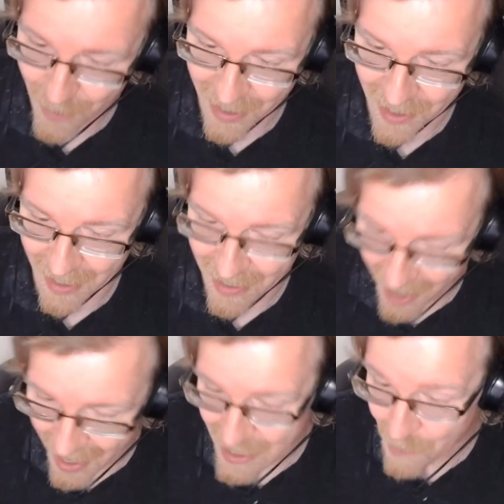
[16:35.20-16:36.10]
in and said,
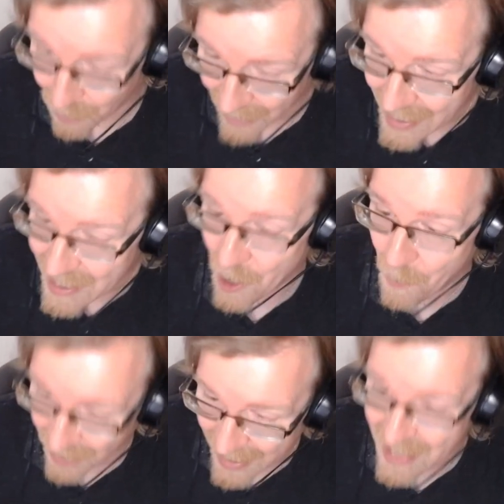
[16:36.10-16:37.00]
guys, please,
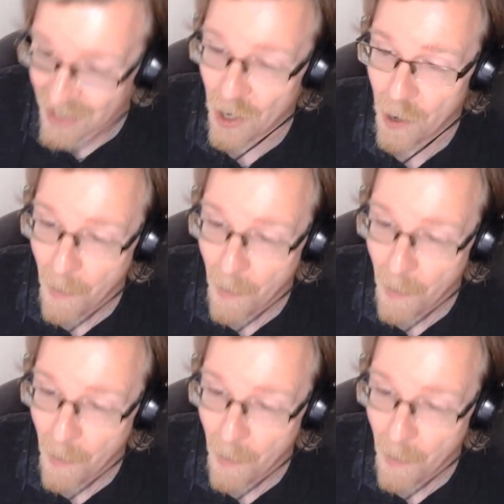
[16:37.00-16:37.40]
please,